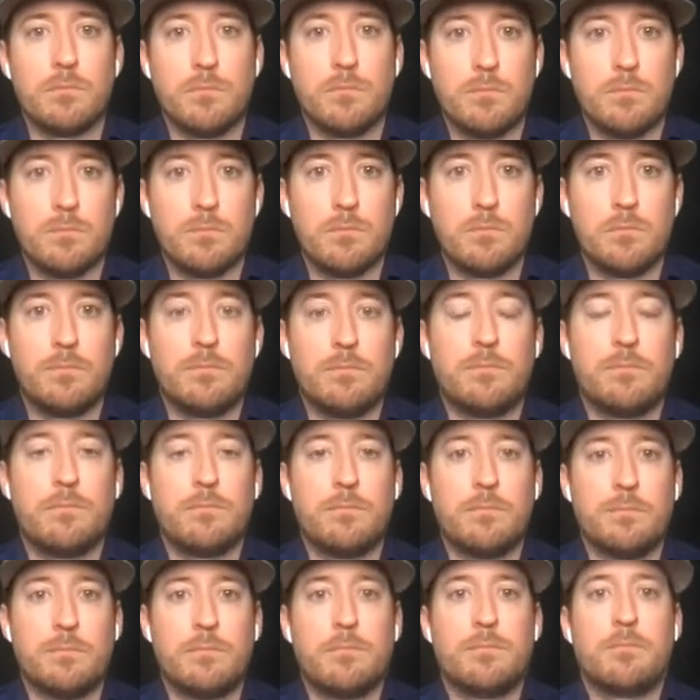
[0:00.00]

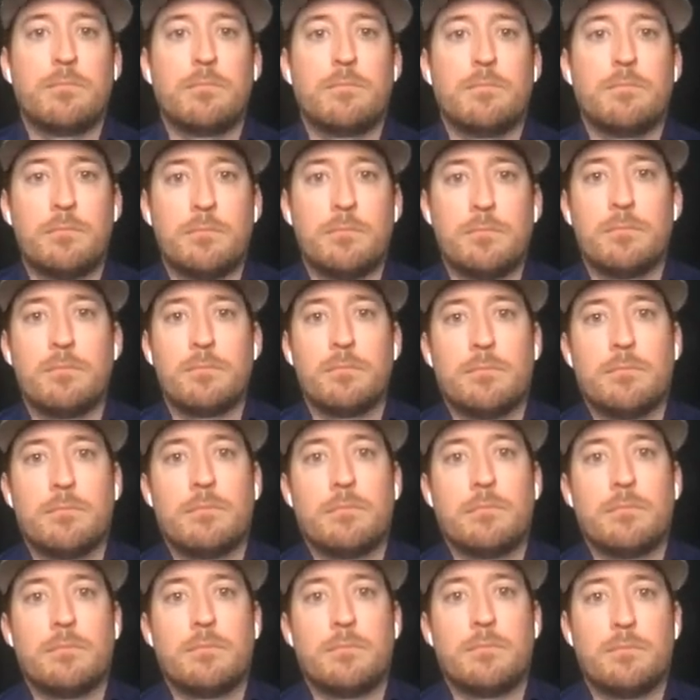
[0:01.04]

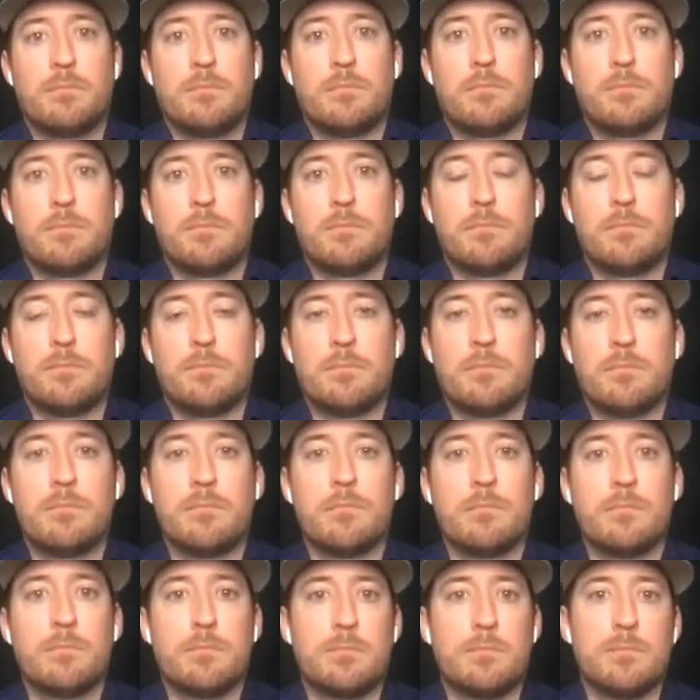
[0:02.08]

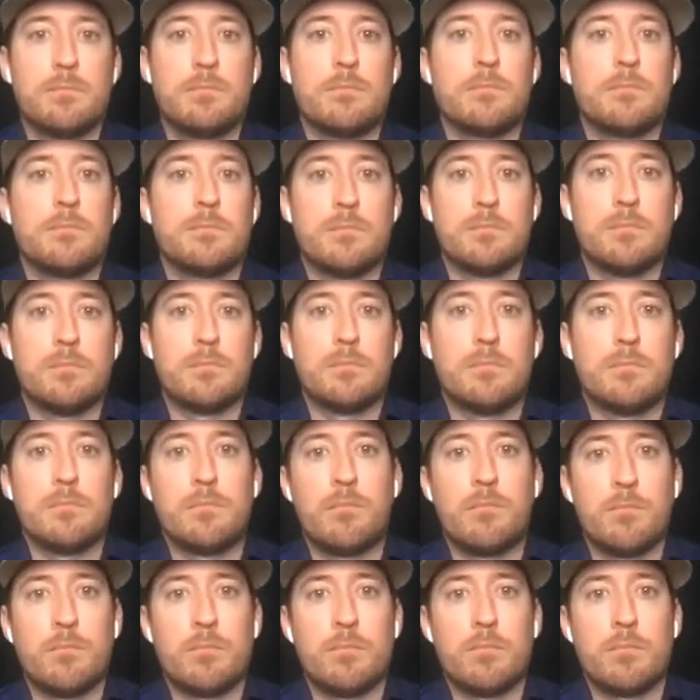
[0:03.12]

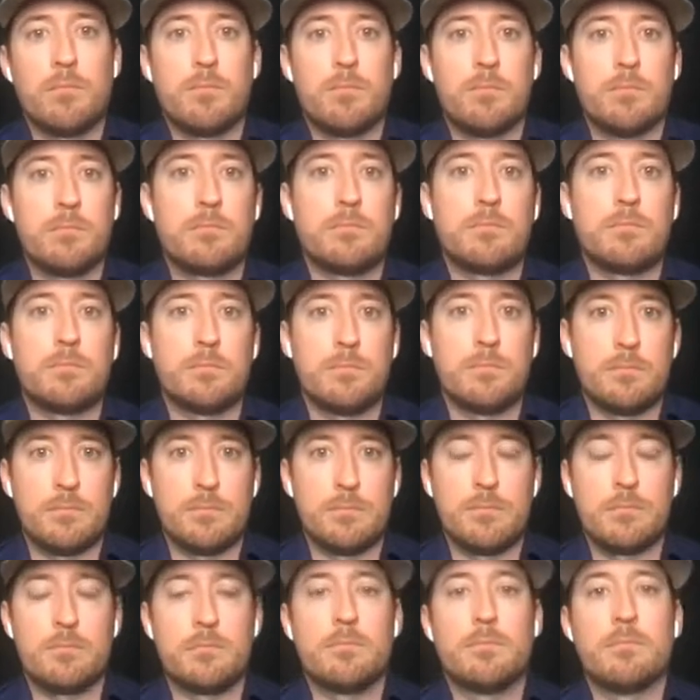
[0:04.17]

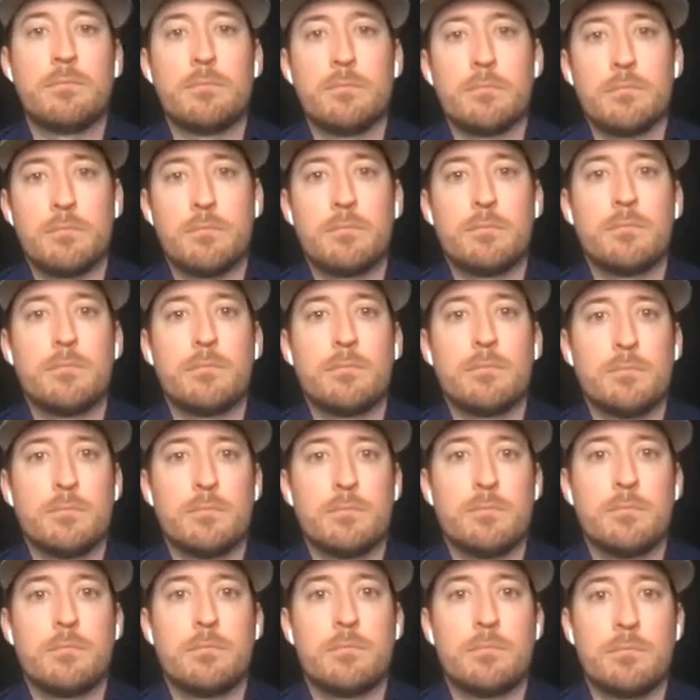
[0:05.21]

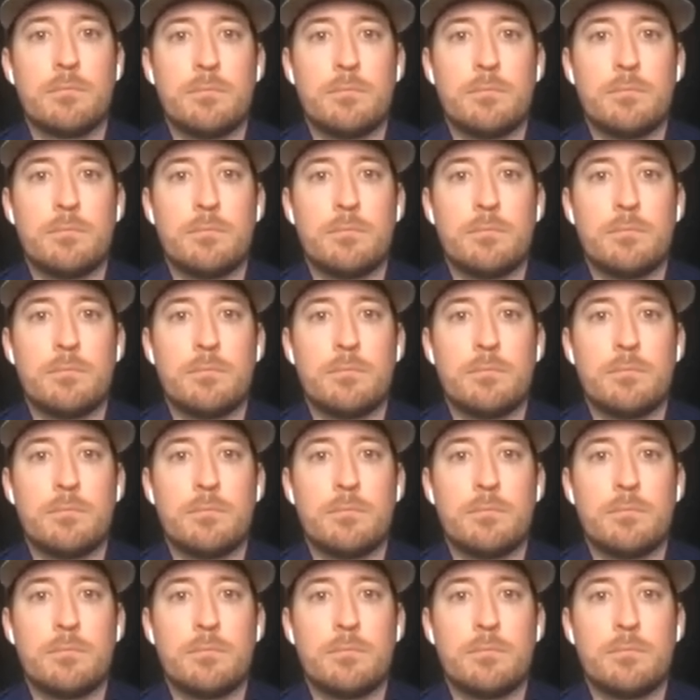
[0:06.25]
[no speech]